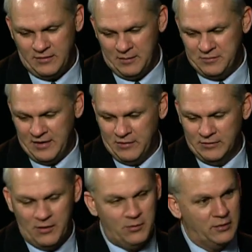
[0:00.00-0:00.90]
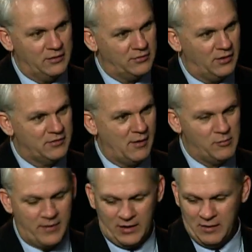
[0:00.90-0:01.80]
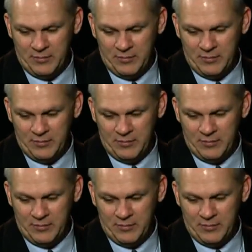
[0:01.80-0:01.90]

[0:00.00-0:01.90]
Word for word: dips down low, and starts coming back up